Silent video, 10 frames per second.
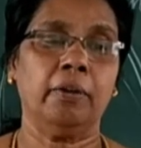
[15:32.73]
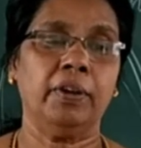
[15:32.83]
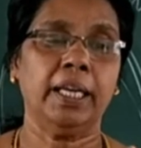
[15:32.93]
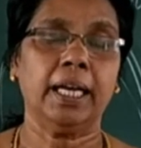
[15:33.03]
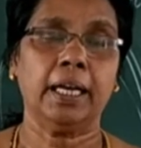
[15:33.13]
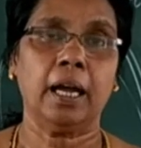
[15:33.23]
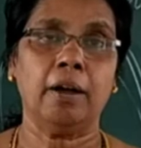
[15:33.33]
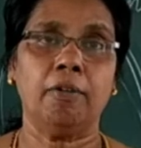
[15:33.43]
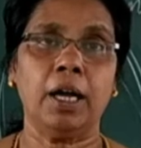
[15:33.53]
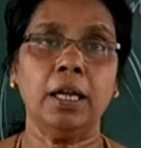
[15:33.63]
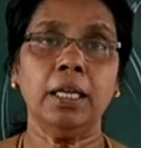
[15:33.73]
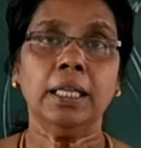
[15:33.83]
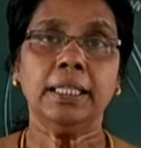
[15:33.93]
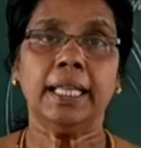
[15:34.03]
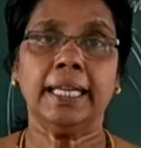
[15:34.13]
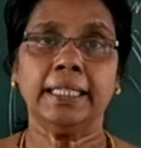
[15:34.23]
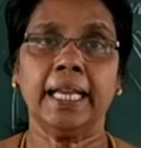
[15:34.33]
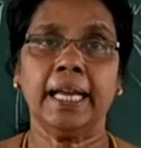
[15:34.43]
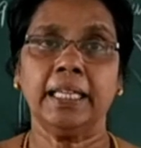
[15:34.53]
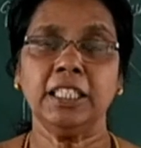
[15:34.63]
vena cava that
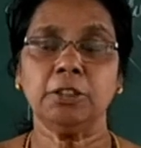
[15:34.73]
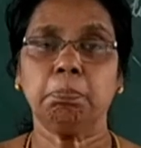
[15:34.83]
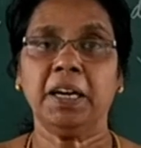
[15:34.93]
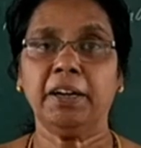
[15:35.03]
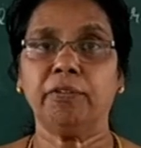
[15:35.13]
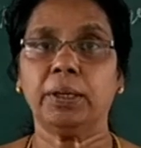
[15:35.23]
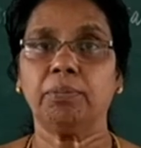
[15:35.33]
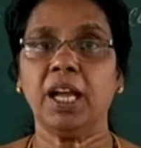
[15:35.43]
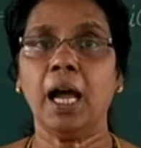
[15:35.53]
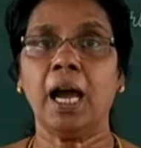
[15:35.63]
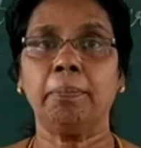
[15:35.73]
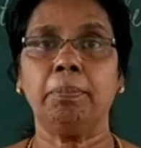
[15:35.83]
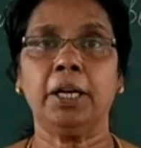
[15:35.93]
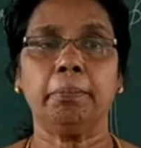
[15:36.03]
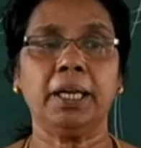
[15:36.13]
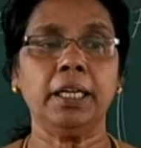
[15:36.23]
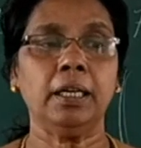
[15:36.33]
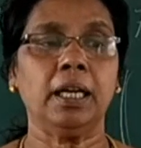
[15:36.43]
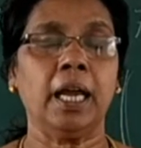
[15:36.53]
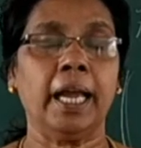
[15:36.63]
carries blood from the
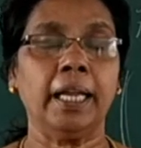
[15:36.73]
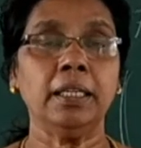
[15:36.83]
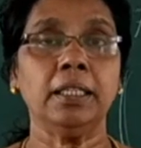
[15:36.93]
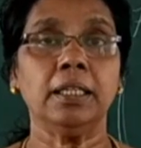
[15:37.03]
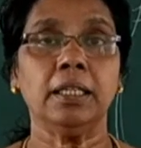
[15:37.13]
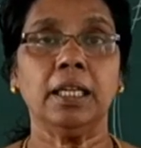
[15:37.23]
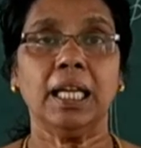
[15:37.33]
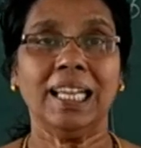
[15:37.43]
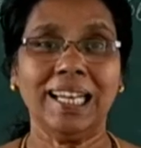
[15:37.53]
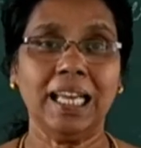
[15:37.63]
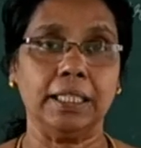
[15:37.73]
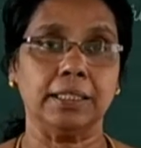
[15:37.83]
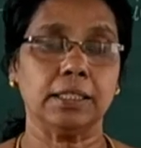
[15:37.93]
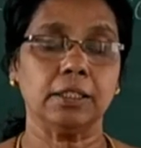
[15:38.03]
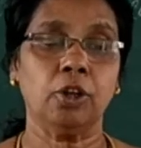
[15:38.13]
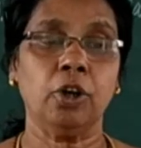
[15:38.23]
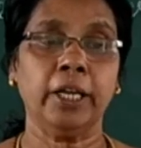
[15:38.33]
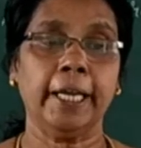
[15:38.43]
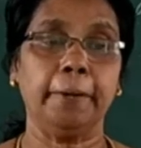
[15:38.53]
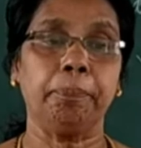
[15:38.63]
abdomen and legs.
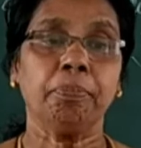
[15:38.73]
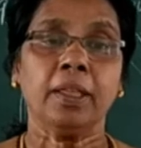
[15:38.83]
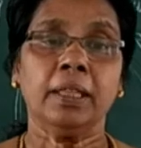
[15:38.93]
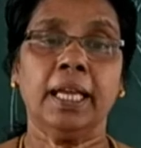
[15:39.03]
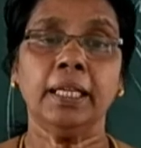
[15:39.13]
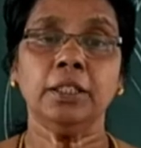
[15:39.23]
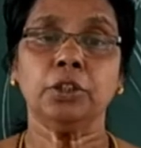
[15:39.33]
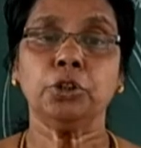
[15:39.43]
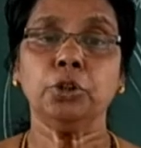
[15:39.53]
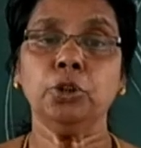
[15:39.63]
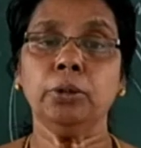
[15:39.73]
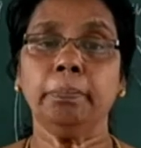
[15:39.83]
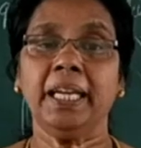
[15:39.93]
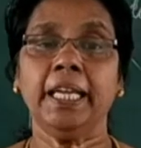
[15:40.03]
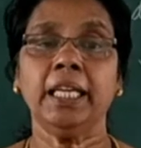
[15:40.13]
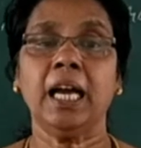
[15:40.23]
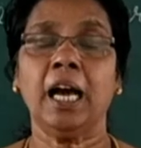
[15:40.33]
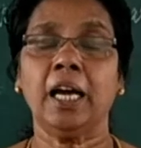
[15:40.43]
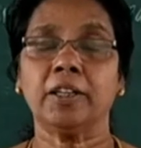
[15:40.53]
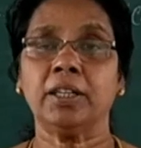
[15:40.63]
Okay, then two main
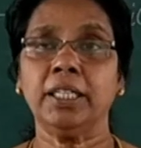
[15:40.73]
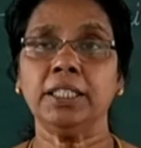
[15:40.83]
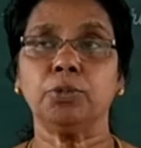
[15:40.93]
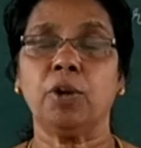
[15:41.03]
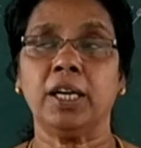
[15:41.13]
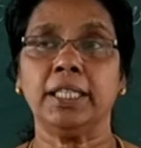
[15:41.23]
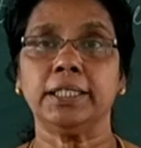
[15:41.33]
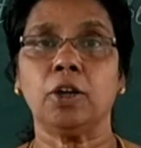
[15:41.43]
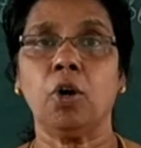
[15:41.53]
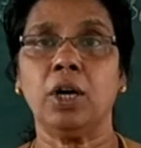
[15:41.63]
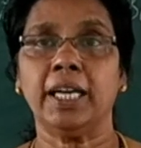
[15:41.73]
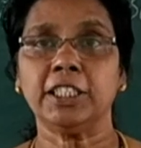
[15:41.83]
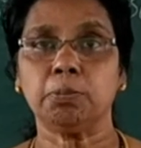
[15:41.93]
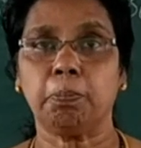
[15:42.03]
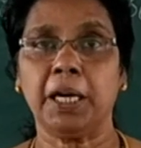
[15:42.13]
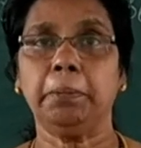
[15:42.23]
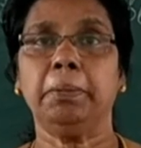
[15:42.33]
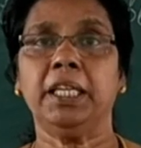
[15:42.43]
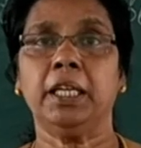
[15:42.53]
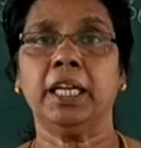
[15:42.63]
arteries, one is called as
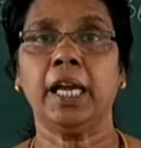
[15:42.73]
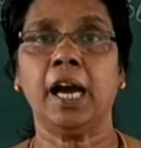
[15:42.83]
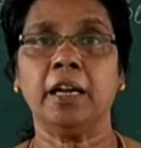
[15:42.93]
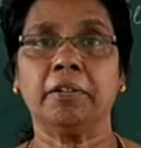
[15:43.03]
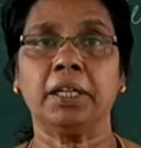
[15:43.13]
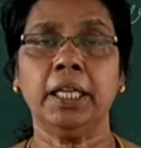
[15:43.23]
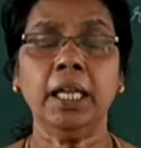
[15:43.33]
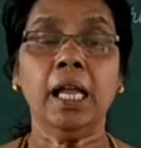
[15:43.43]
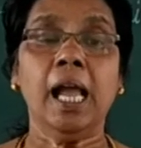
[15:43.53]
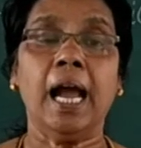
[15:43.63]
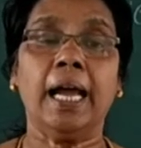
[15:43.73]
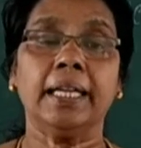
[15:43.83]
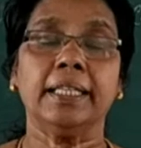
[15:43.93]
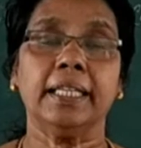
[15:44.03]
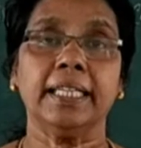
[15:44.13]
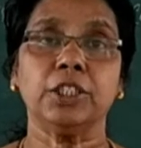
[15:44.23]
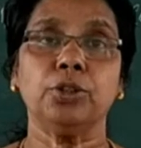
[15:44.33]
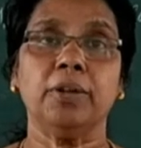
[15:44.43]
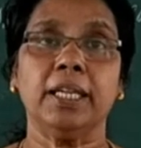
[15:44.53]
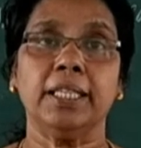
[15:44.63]
pulmonary artery and the next
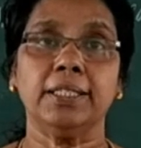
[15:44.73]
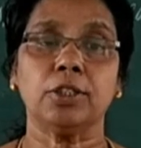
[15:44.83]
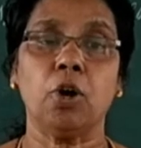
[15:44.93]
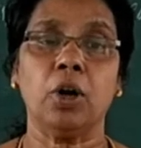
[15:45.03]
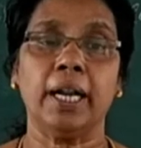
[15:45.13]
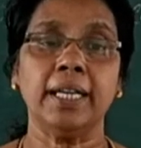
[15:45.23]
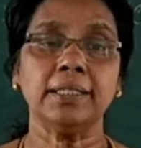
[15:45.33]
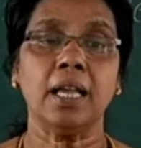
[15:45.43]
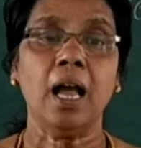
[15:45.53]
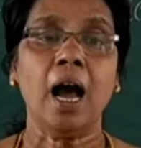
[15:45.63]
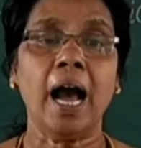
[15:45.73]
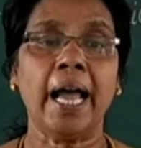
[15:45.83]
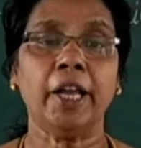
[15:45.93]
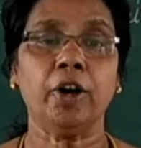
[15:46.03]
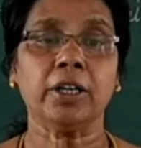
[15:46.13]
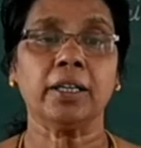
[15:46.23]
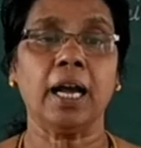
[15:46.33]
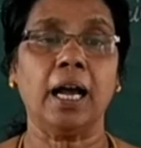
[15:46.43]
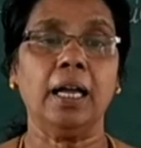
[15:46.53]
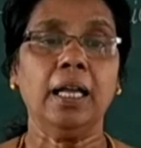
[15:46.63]
one is called as
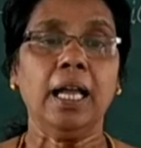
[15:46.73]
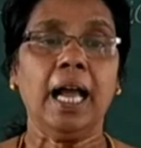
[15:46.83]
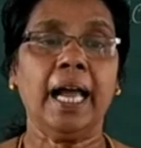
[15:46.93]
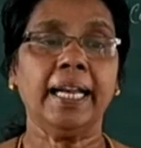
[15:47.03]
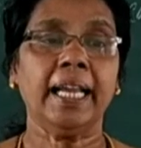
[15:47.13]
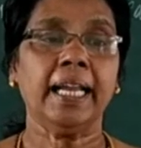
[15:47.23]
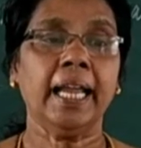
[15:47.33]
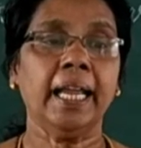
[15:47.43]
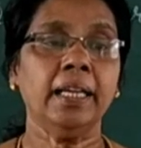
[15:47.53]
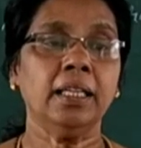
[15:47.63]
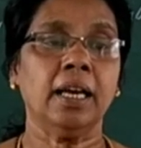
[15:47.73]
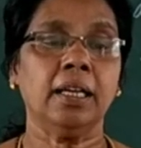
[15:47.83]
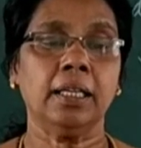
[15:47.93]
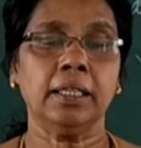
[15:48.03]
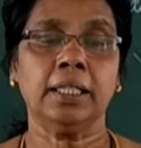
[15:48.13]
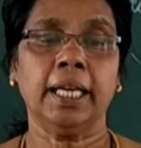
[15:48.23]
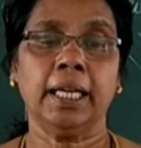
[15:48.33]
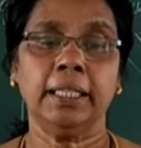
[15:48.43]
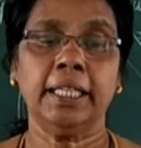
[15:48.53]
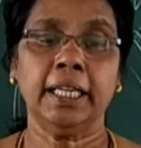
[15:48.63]
aorta. And again
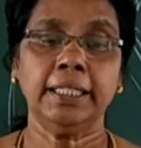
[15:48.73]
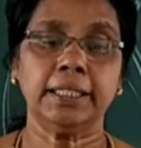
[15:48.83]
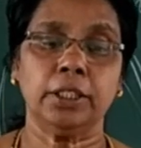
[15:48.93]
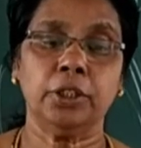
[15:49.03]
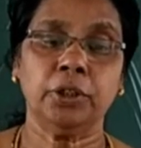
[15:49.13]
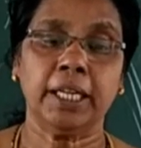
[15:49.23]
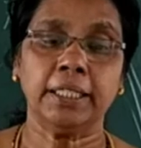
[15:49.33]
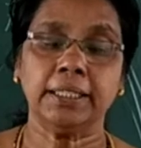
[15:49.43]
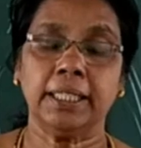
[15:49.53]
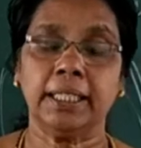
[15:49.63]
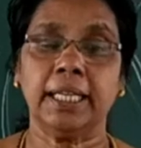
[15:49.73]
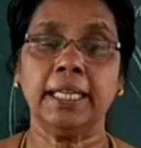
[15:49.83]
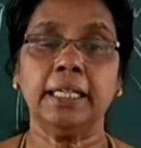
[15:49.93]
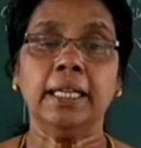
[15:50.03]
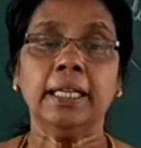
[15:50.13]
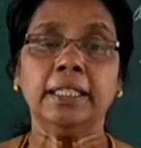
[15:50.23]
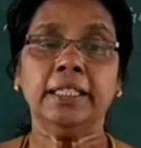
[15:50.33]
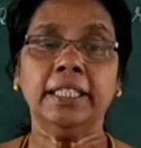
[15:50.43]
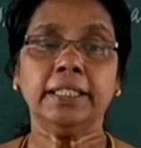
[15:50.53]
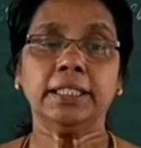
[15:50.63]
there is, you can say that
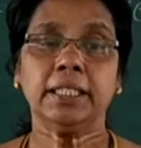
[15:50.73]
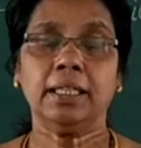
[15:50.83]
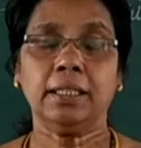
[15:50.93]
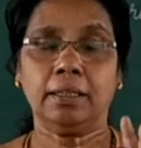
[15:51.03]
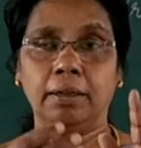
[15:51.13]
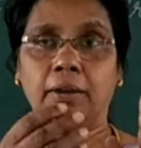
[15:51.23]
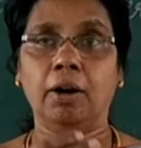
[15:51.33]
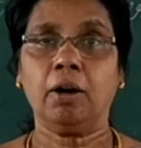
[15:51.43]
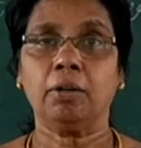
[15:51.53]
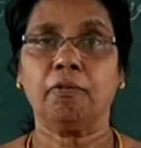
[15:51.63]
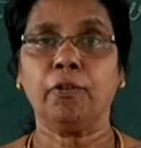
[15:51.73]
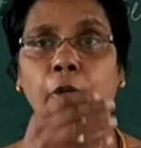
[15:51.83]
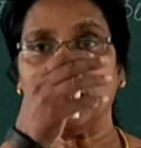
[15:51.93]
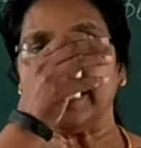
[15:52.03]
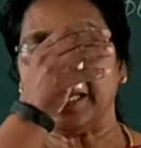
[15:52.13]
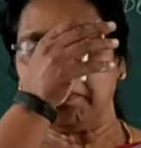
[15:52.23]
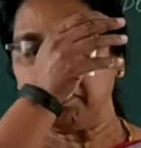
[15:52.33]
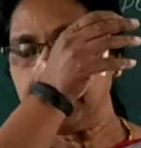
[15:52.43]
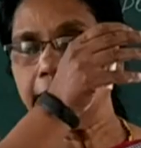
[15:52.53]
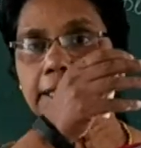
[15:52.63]
this 4
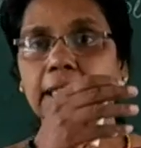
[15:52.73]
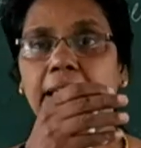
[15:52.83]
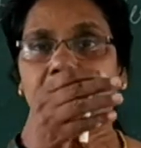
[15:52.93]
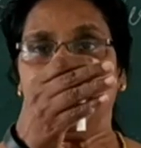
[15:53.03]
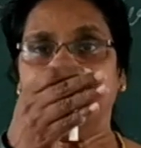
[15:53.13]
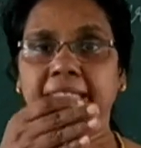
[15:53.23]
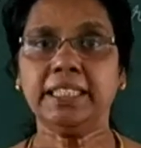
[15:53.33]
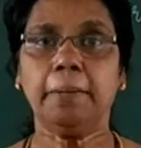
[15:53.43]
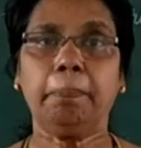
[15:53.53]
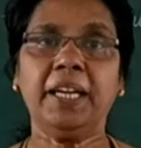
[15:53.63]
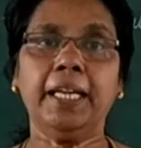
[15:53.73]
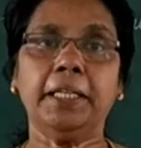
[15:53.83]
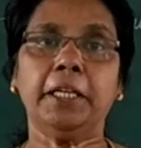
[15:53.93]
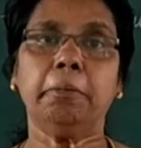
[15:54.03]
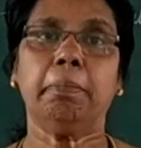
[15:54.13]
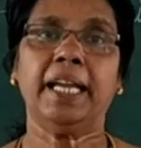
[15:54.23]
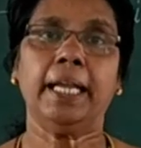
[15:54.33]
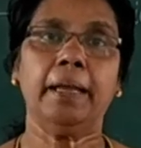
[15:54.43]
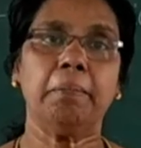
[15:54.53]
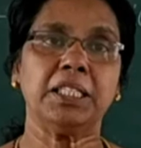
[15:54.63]
chambers, it is separated by
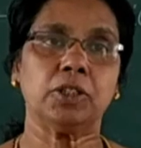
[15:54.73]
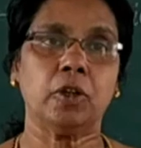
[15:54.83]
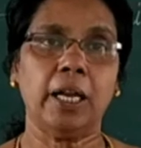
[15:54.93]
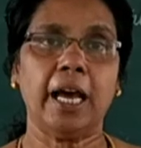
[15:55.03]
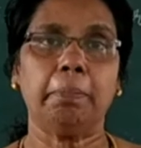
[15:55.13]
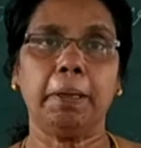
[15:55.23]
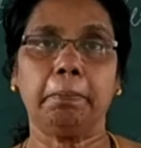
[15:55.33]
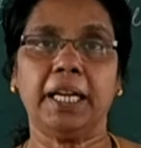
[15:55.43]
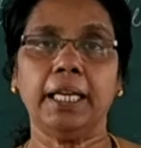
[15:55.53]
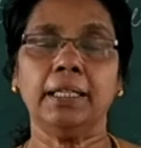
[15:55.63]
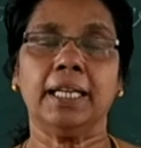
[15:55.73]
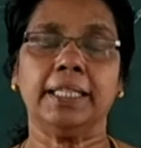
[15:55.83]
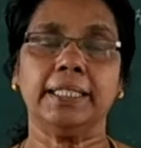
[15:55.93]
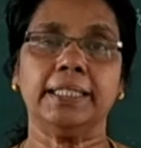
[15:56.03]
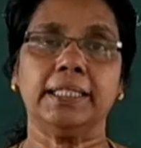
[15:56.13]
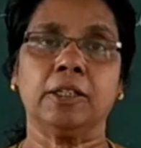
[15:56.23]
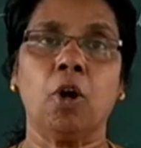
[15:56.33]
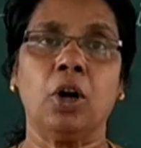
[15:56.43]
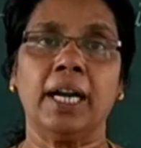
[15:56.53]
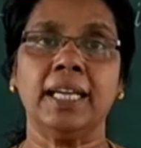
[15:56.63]
a muscular membrane that is
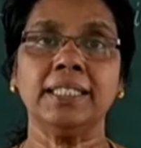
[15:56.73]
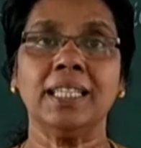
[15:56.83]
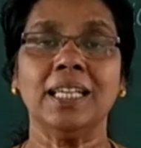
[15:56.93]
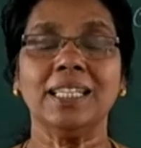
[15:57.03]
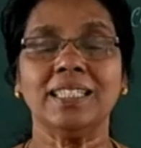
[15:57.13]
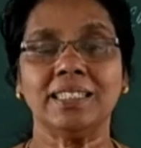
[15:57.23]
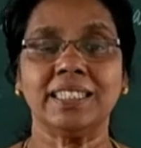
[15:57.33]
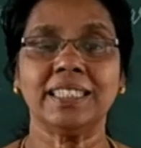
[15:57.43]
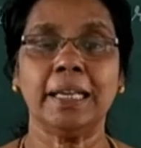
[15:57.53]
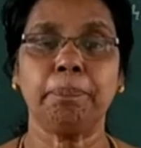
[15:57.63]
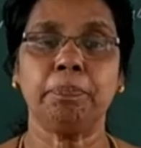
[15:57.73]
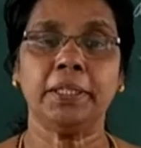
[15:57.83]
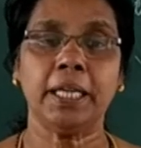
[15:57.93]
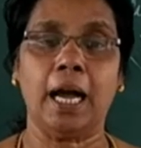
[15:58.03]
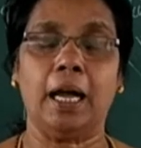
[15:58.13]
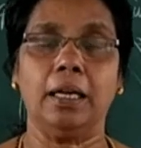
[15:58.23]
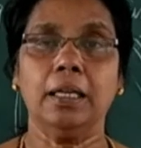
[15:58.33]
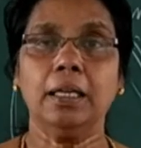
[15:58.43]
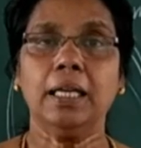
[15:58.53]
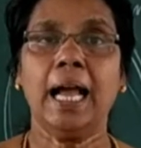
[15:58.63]
called as septum,
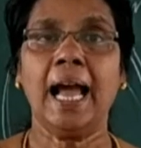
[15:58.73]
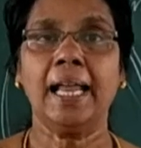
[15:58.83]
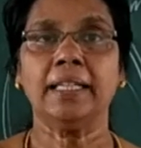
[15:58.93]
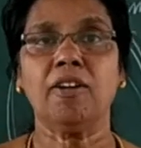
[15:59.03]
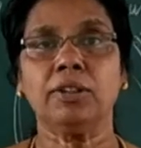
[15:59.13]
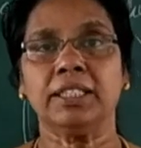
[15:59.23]
and the